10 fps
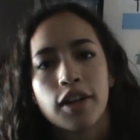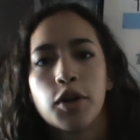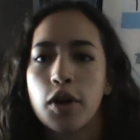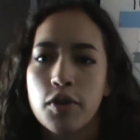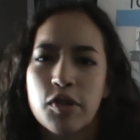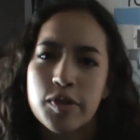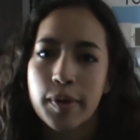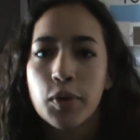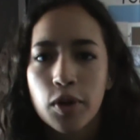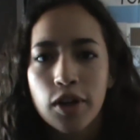I don't know if it's
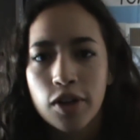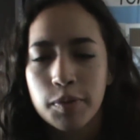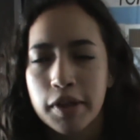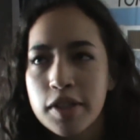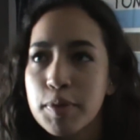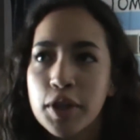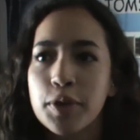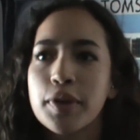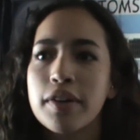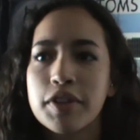my aura or my spirit
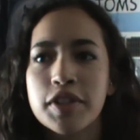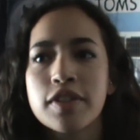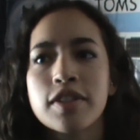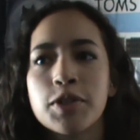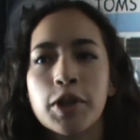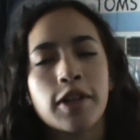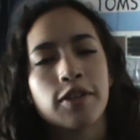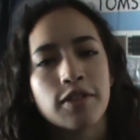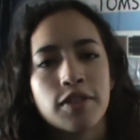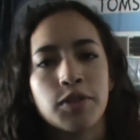or whatever, just
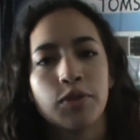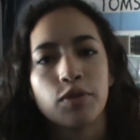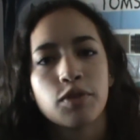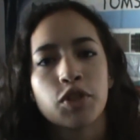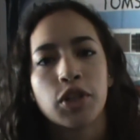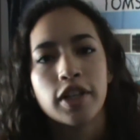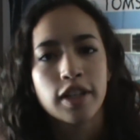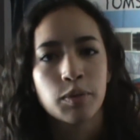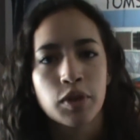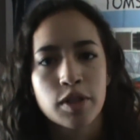starting to turn
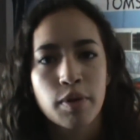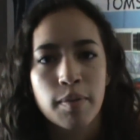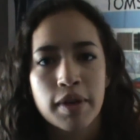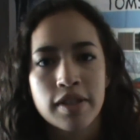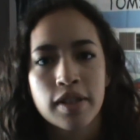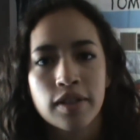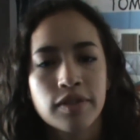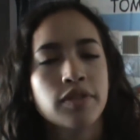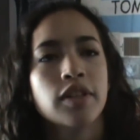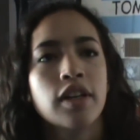inwards upon
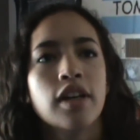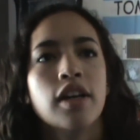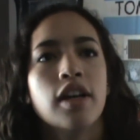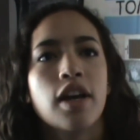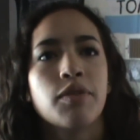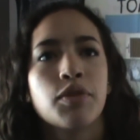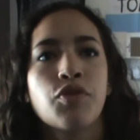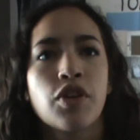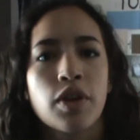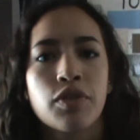myself and
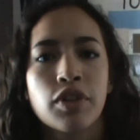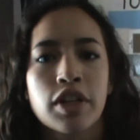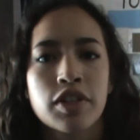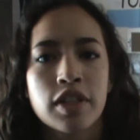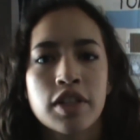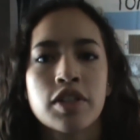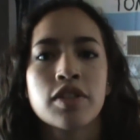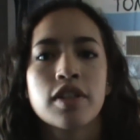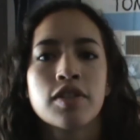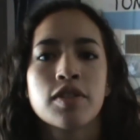feel a reflection, and
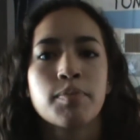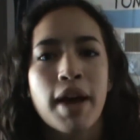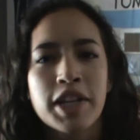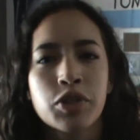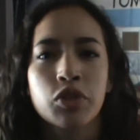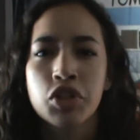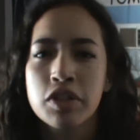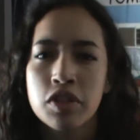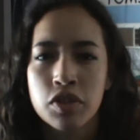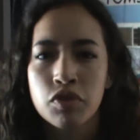just, it's a magical
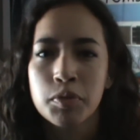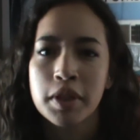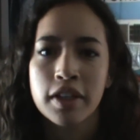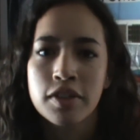transition for me.